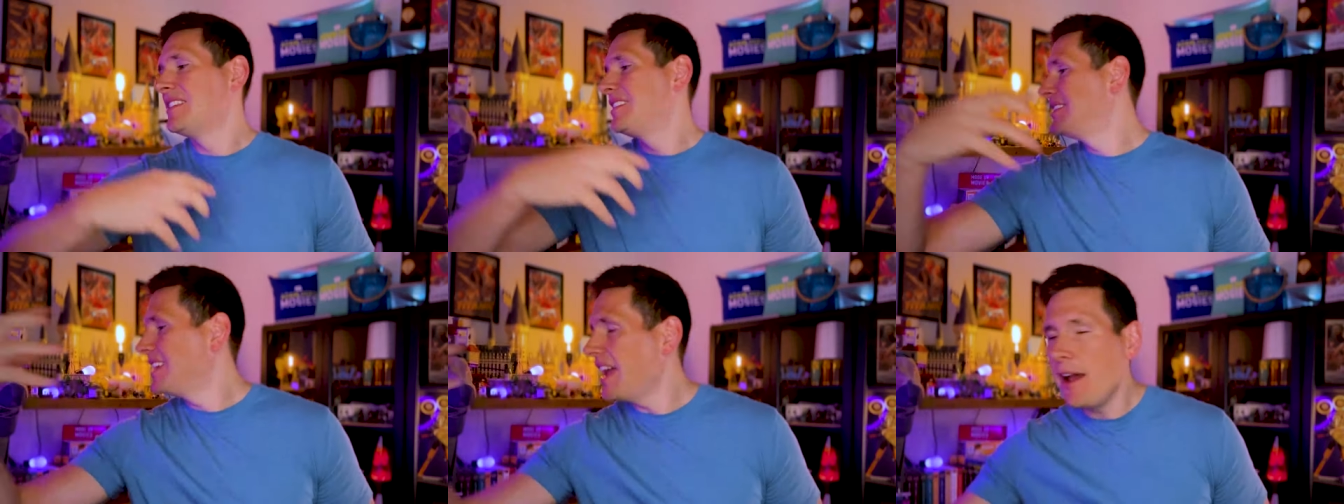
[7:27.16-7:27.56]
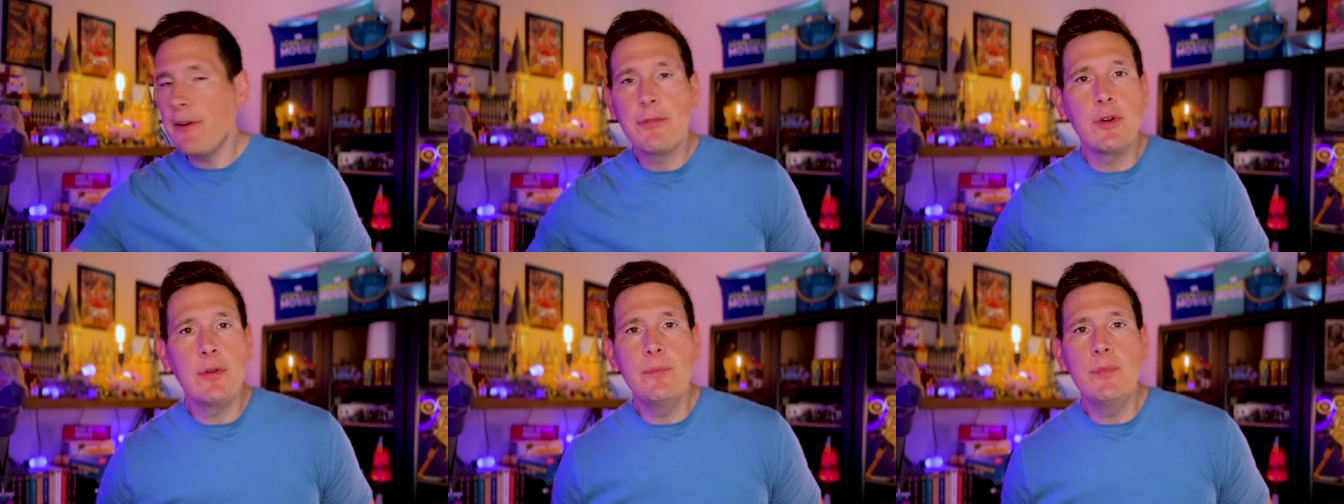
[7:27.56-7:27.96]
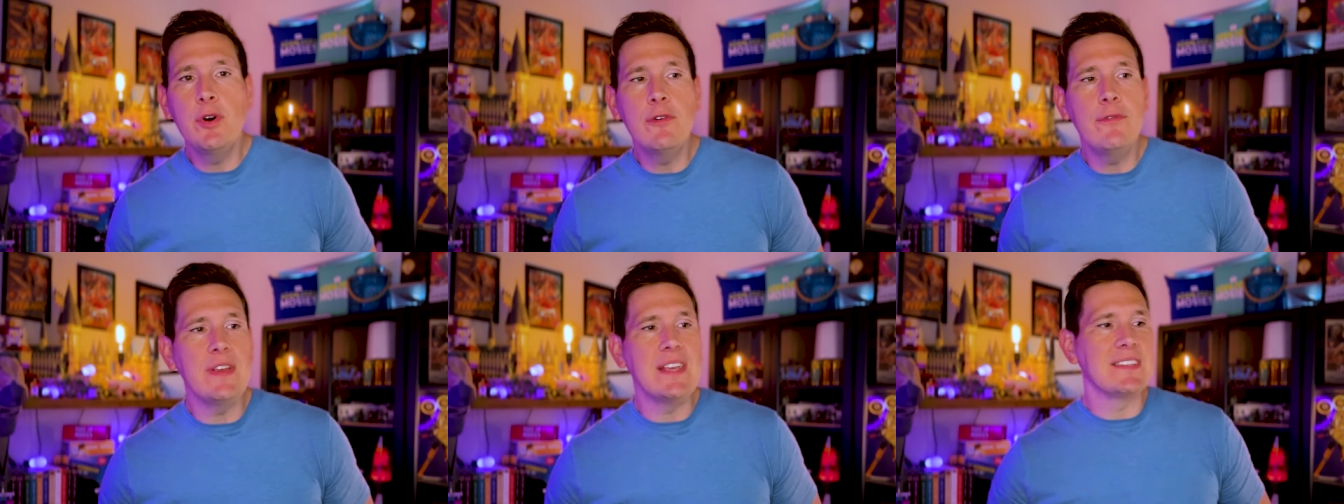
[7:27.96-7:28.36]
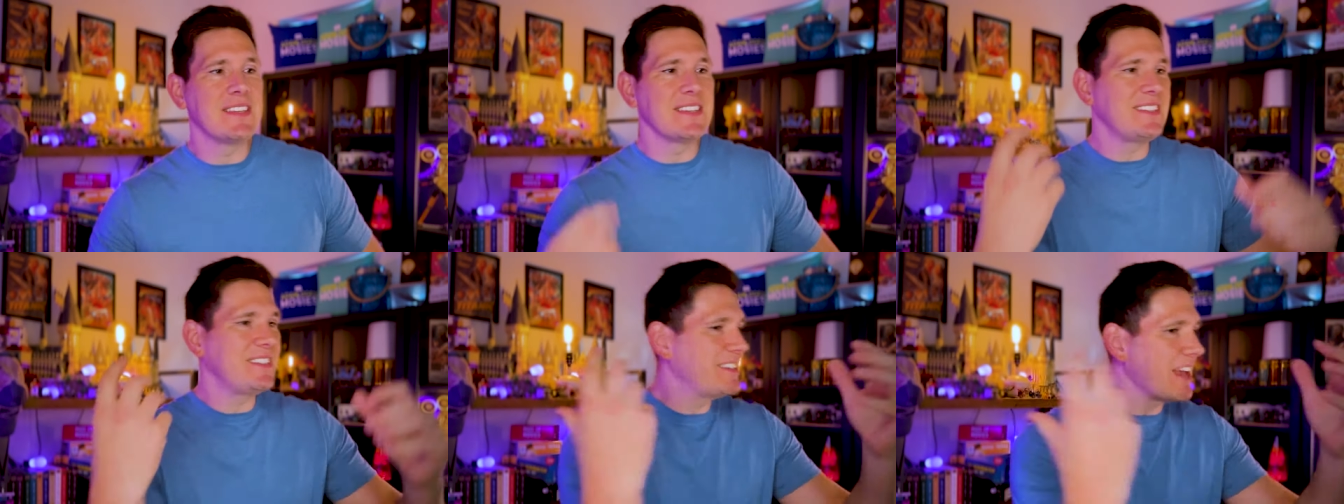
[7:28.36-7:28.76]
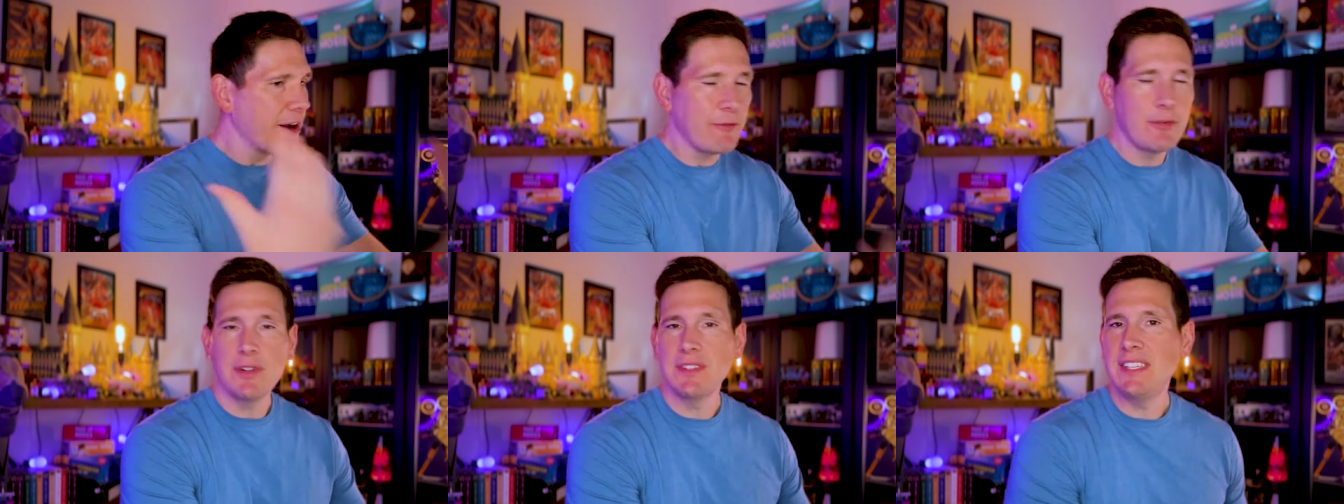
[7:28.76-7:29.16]
Several movies,
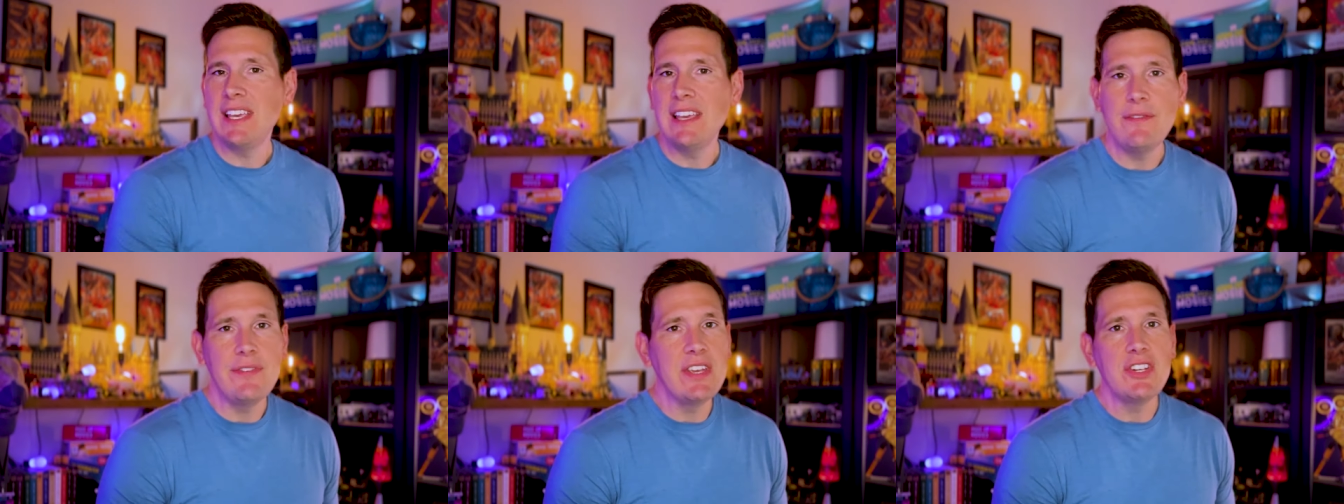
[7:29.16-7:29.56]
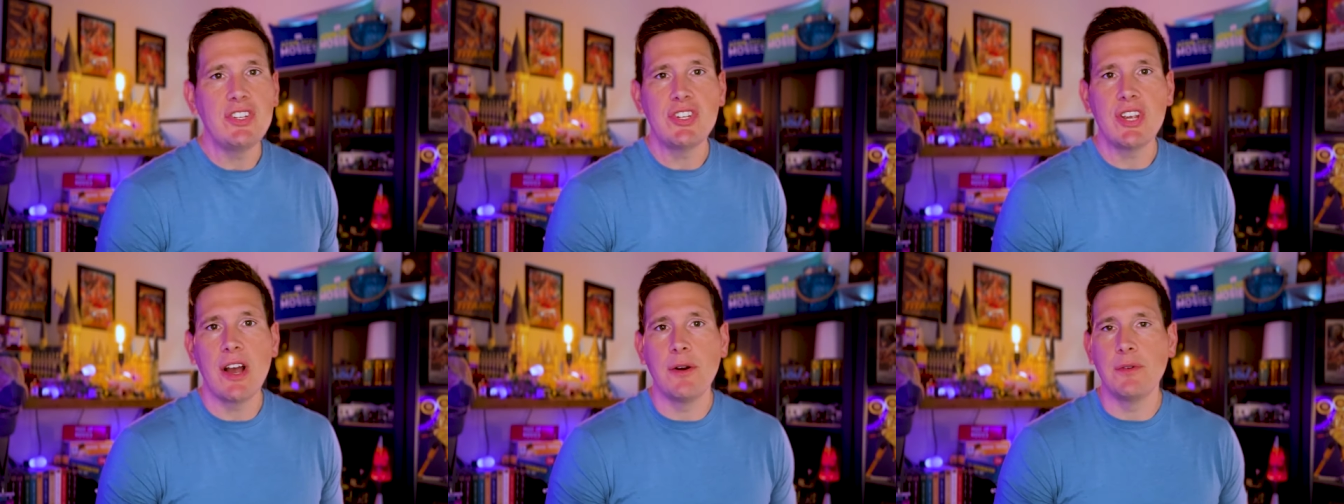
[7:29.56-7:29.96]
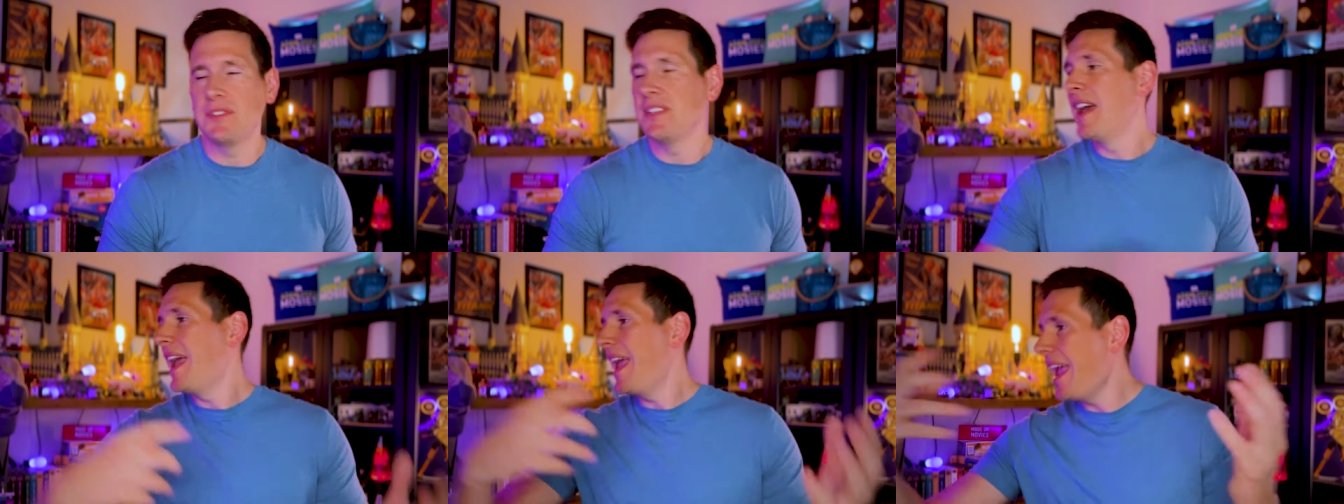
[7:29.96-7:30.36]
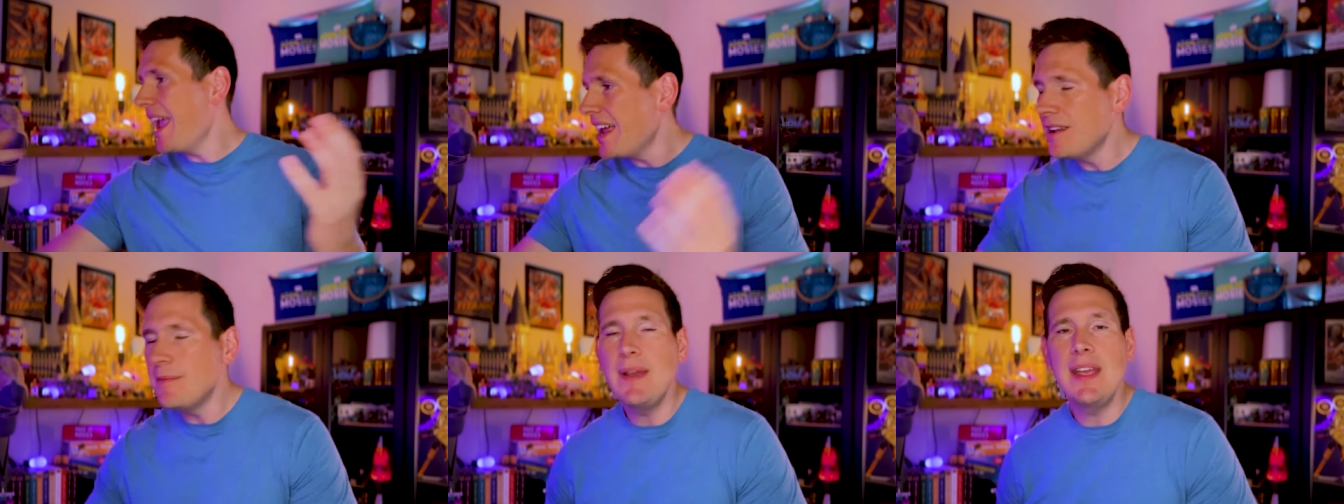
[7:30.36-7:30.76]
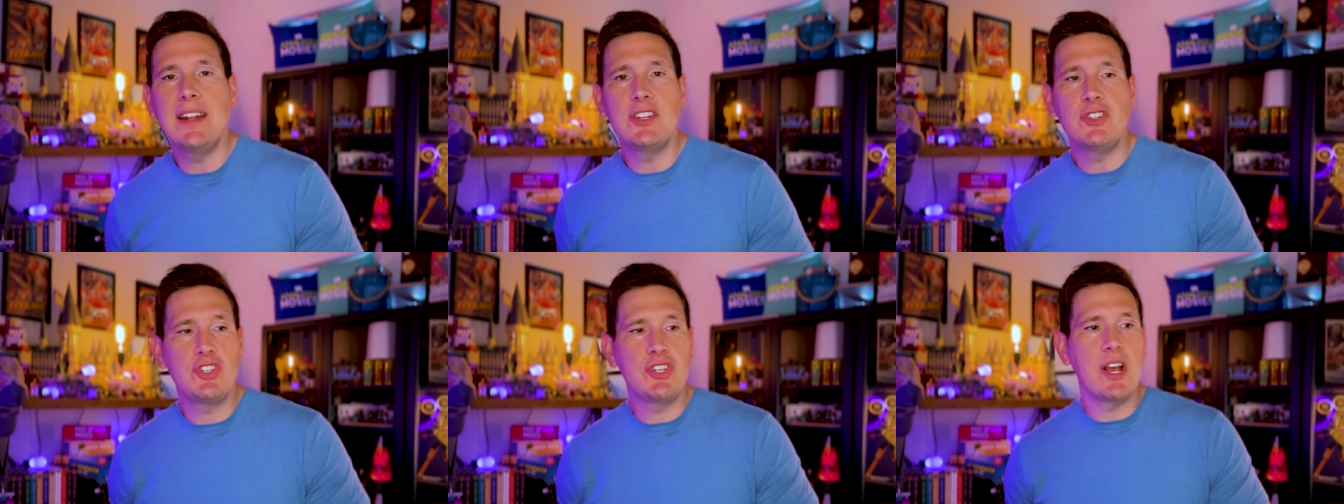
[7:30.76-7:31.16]
several TV shows,
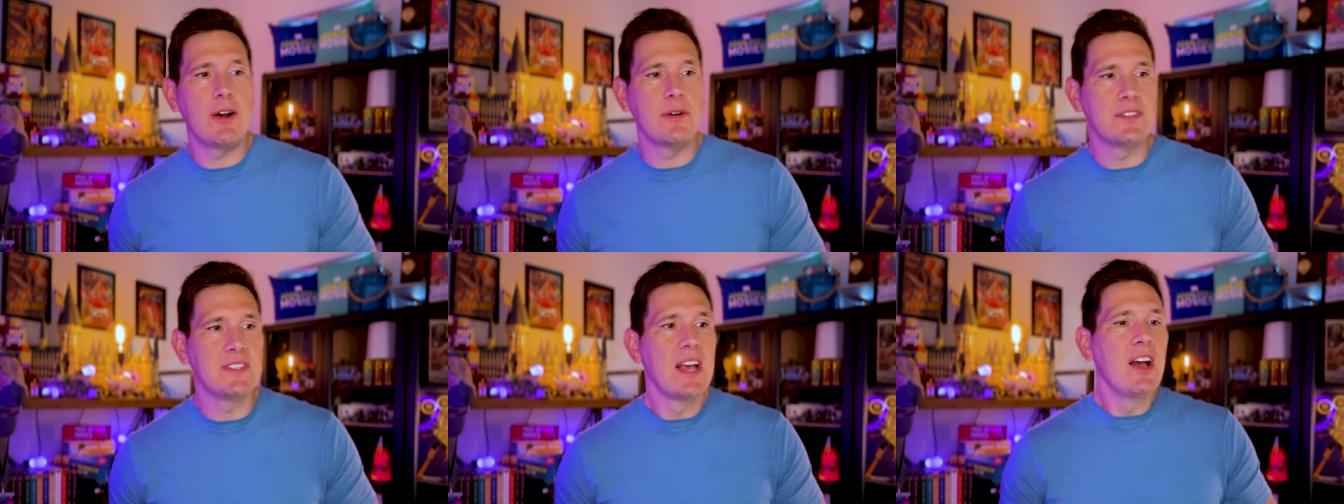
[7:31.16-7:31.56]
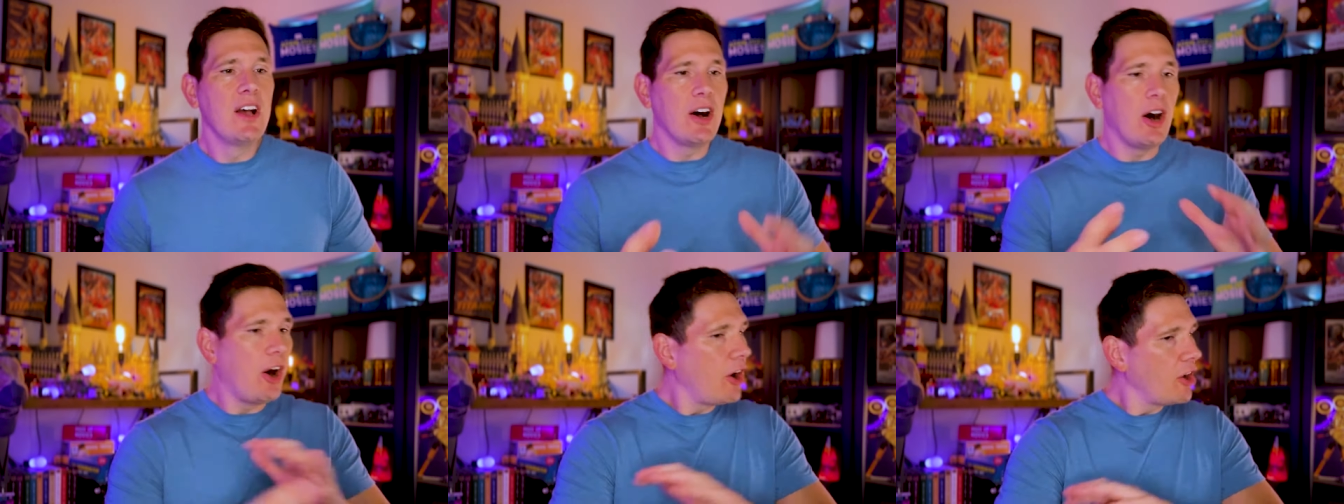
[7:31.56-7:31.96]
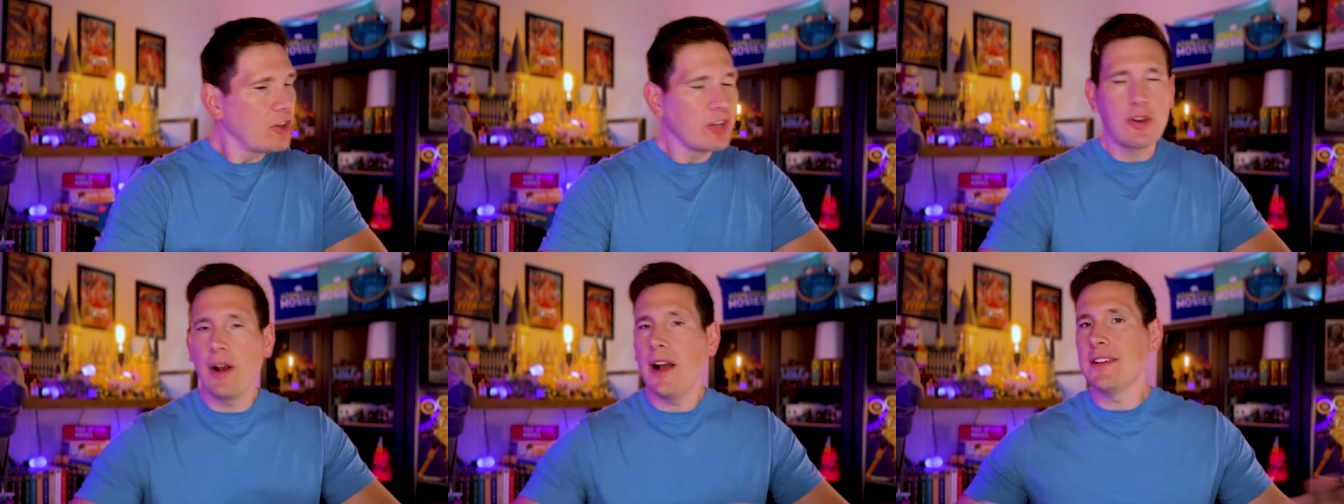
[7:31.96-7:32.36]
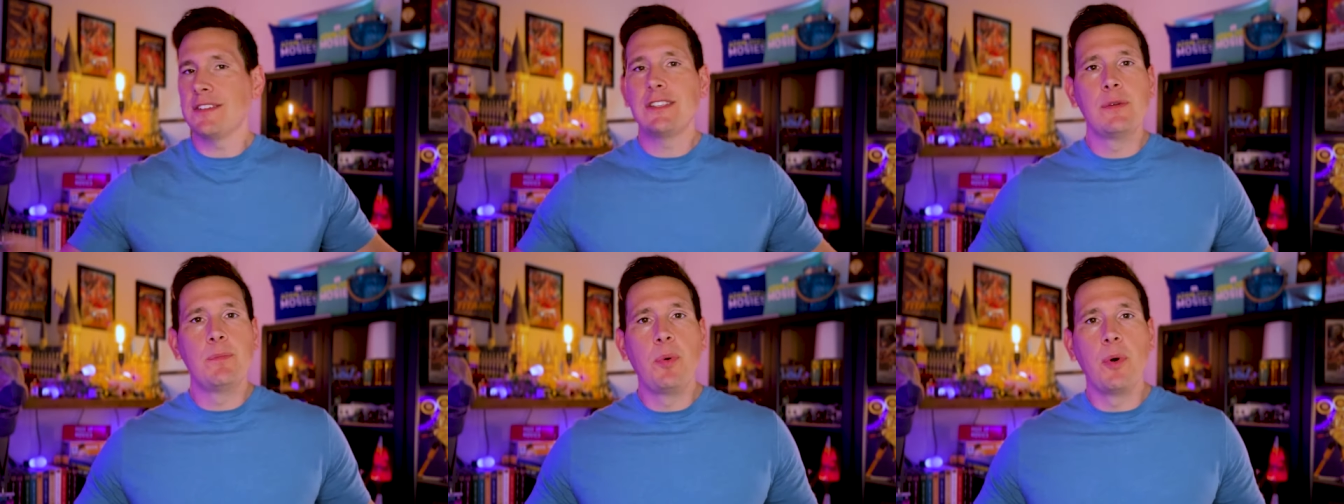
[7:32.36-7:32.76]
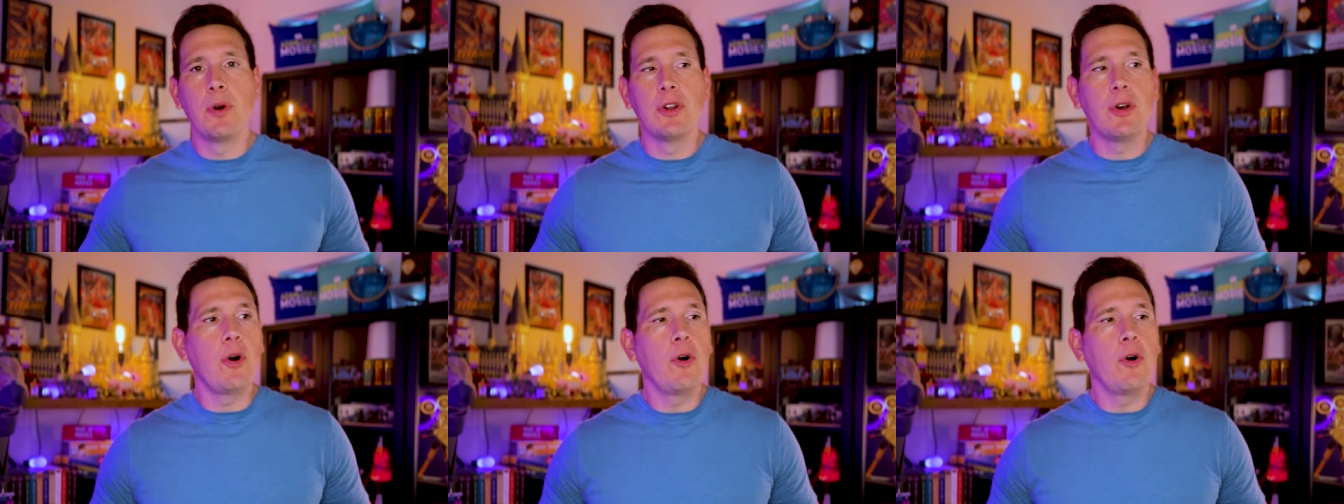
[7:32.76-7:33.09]
animated shows, all across the board,